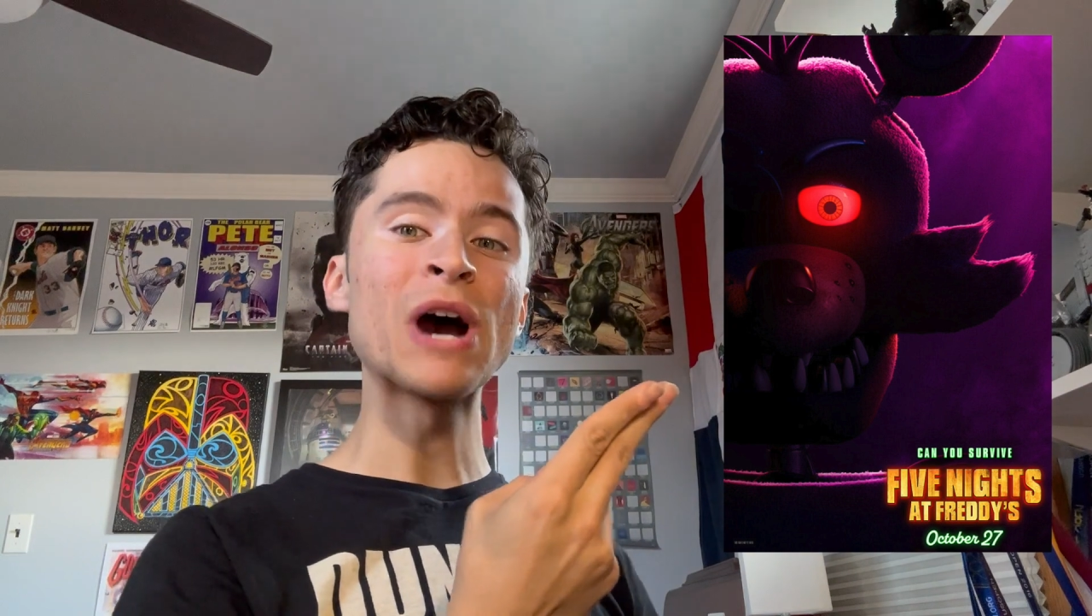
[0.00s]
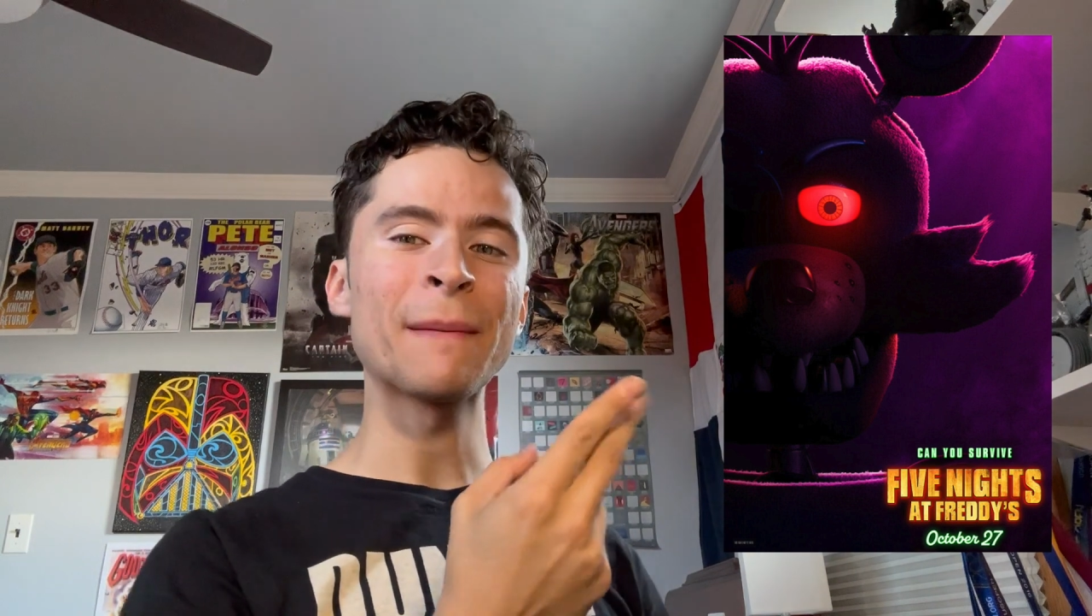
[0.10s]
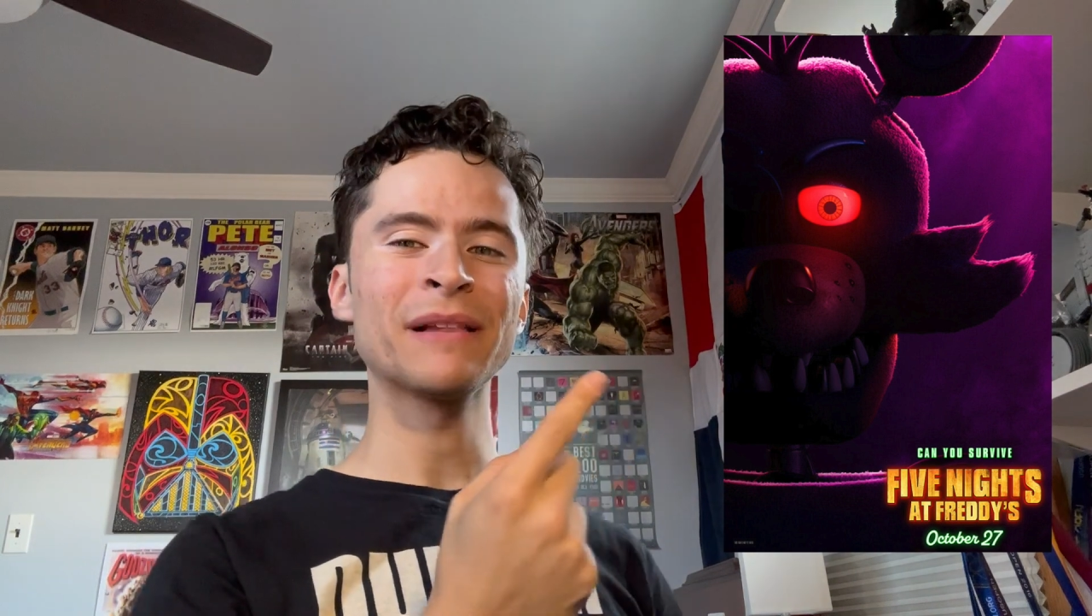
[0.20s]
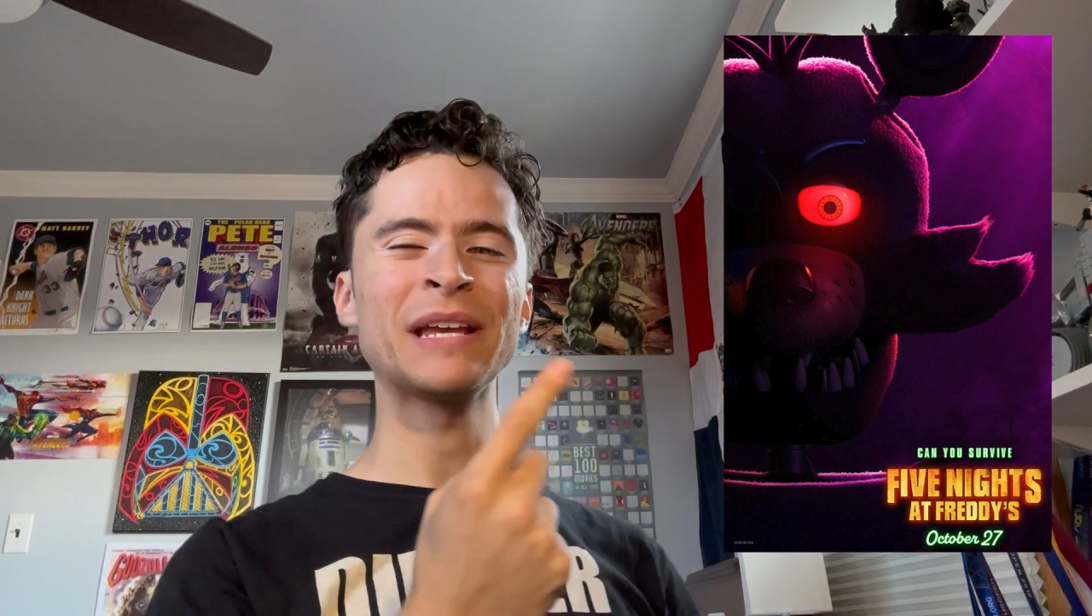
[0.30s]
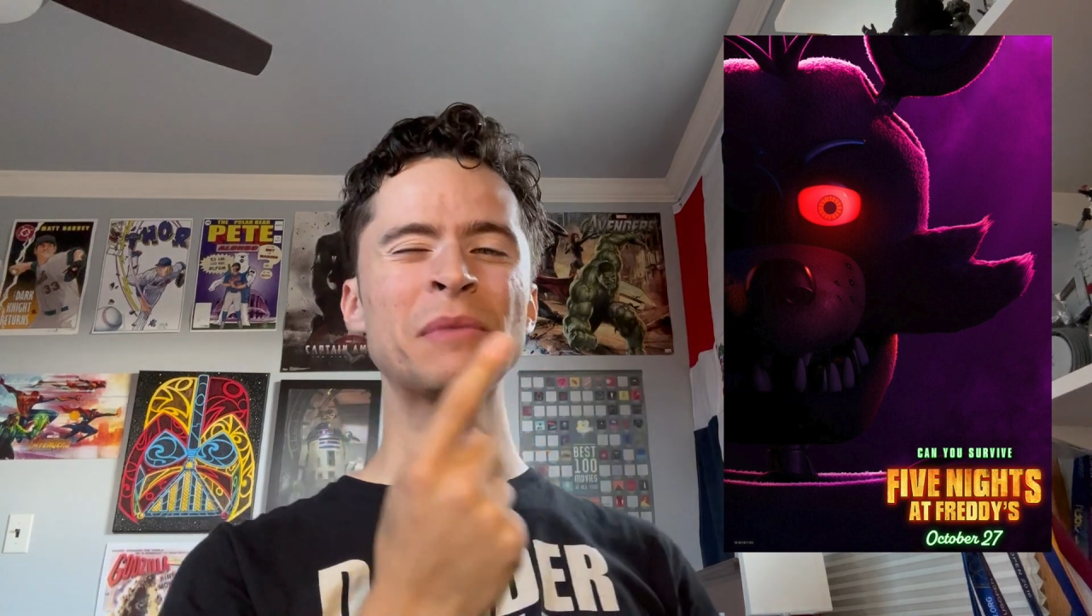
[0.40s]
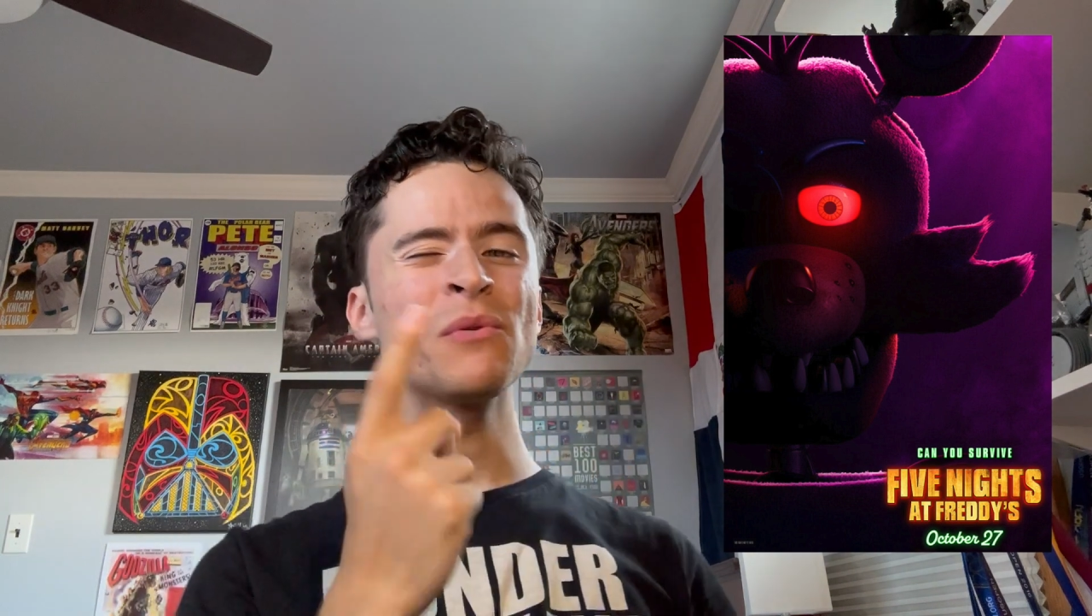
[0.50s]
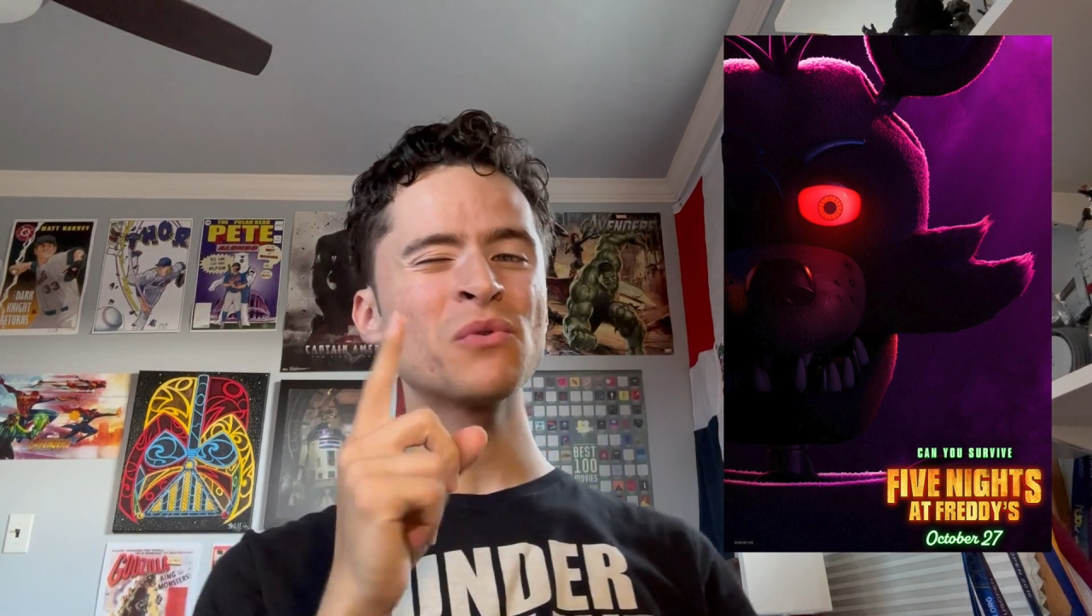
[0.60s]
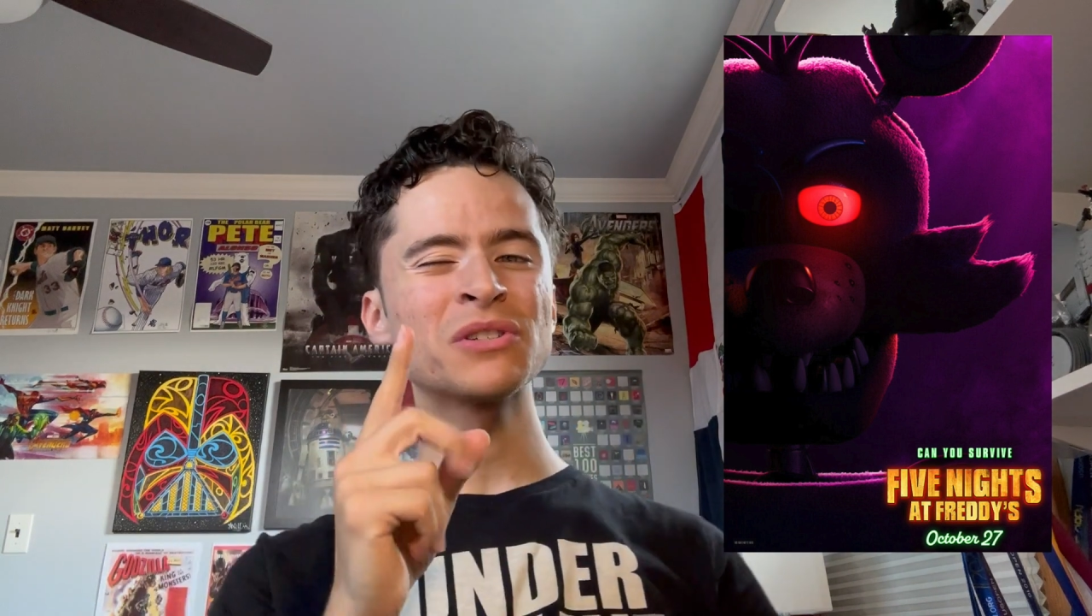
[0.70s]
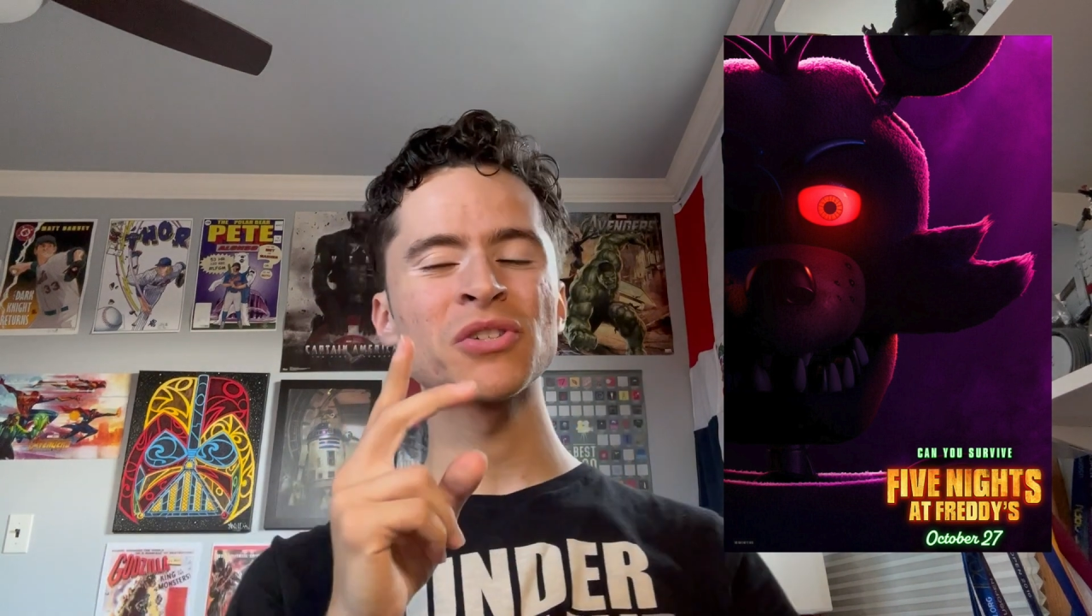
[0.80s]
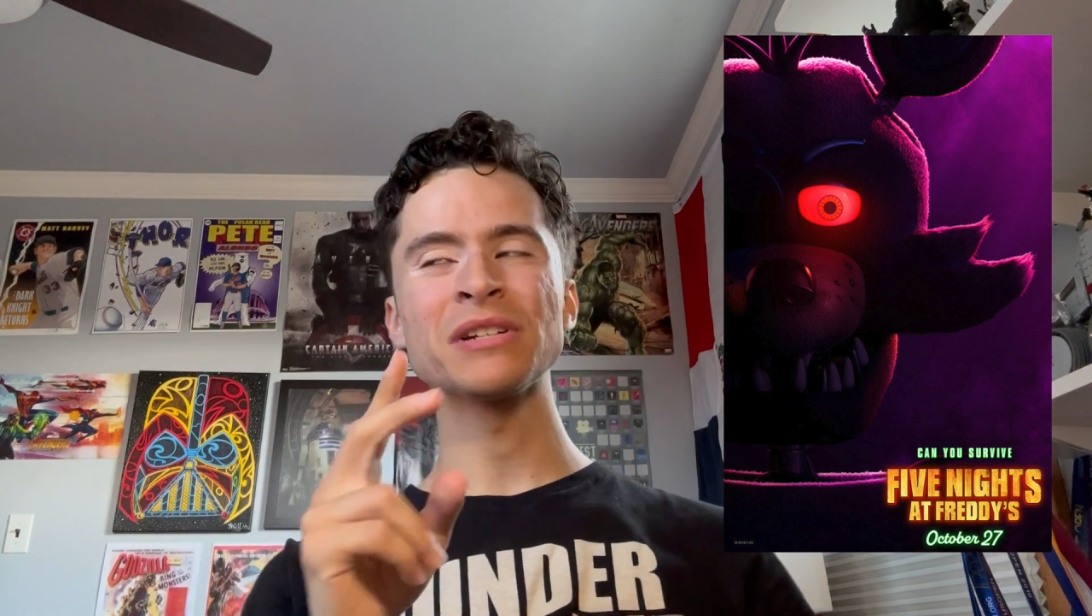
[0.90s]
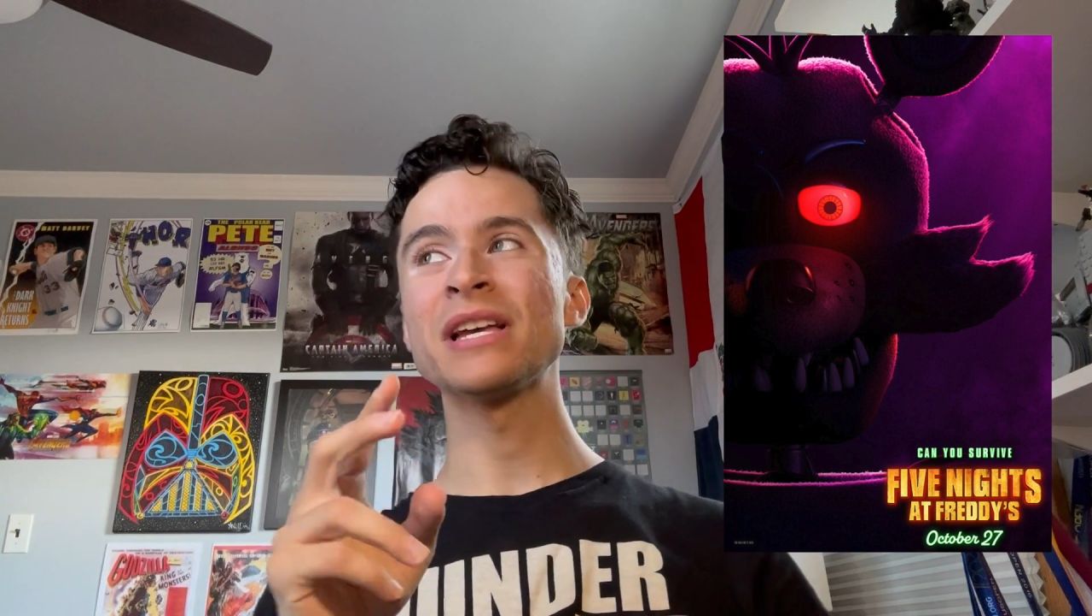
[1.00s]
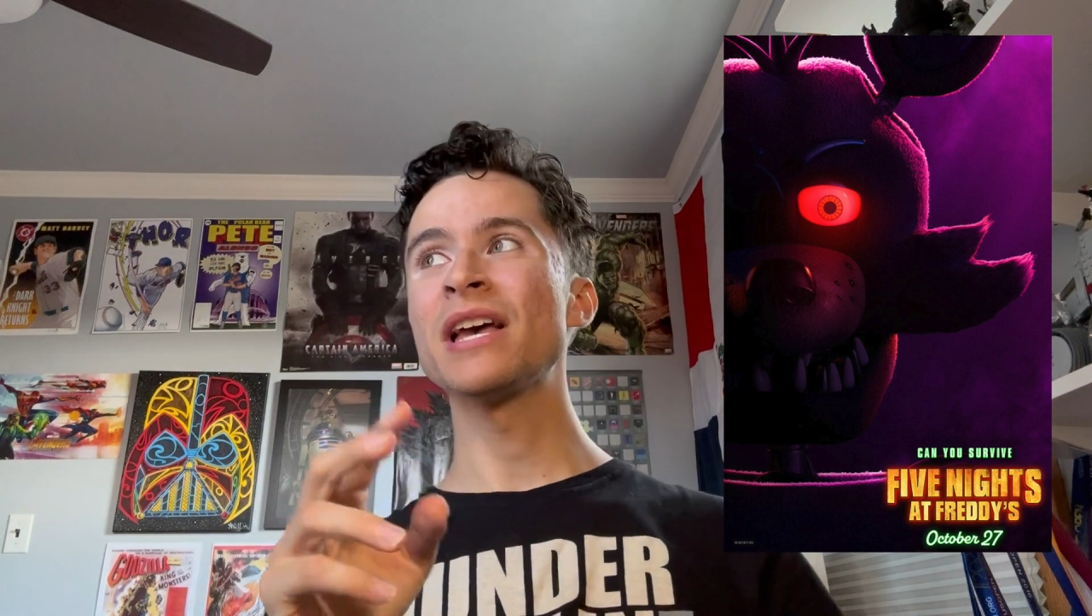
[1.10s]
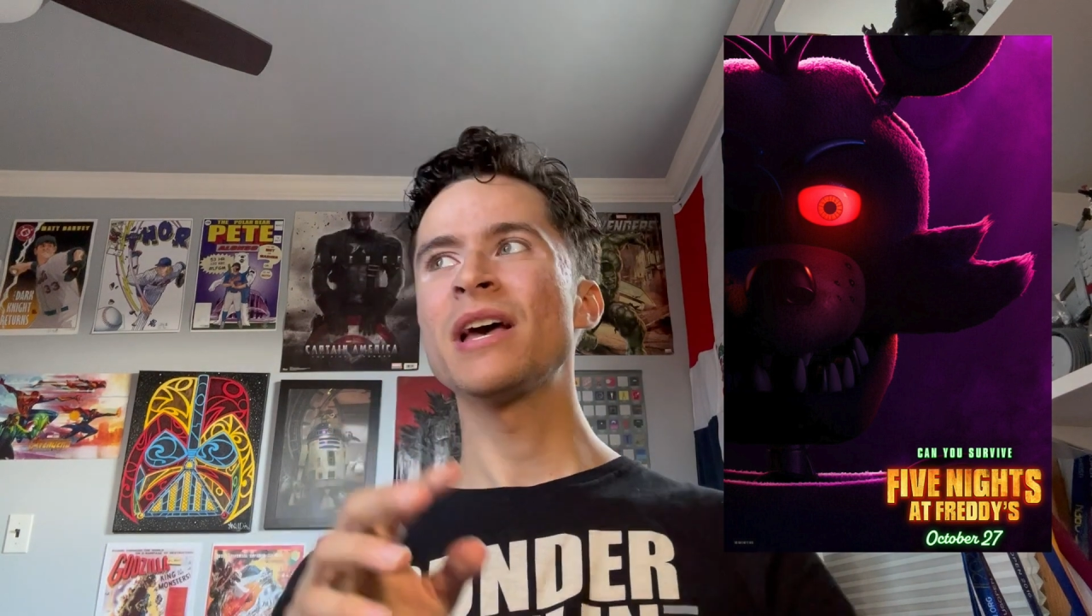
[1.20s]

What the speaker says: I played maybe once or twice.